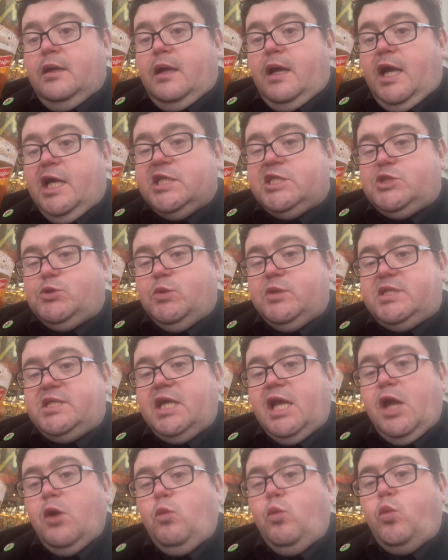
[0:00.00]
As we
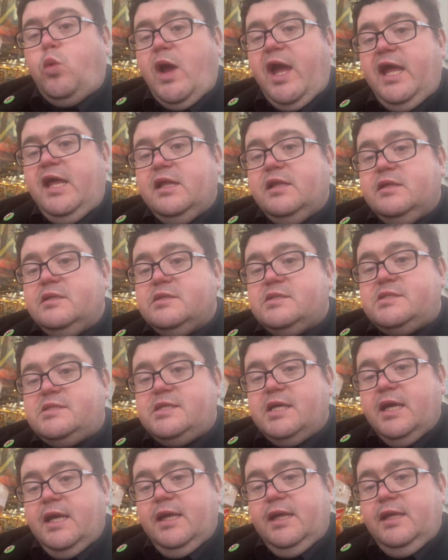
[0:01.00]
say in Wales,
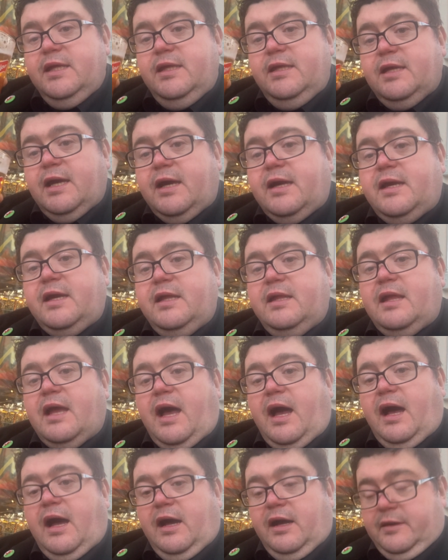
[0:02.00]

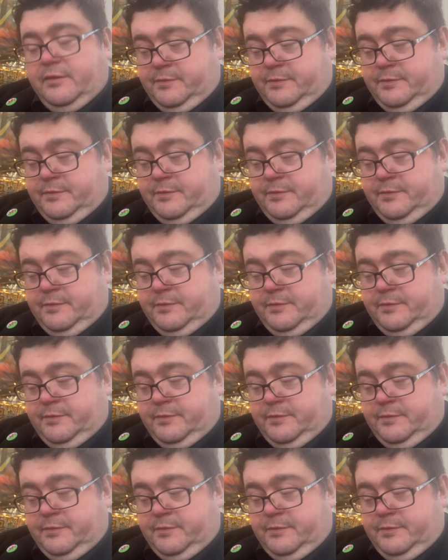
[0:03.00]
Yachida.